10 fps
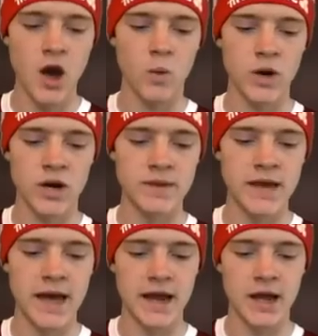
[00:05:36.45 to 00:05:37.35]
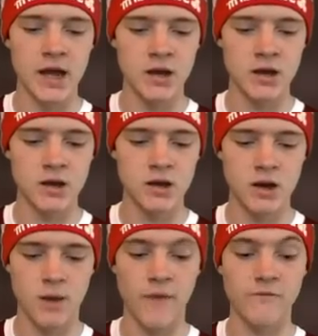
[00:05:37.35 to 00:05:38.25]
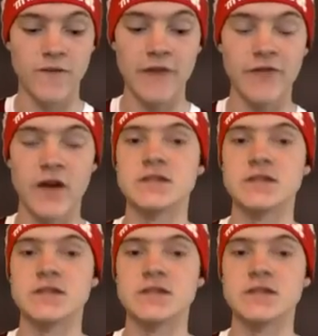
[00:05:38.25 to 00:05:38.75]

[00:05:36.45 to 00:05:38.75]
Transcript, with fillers: we're going to be getting about 5,000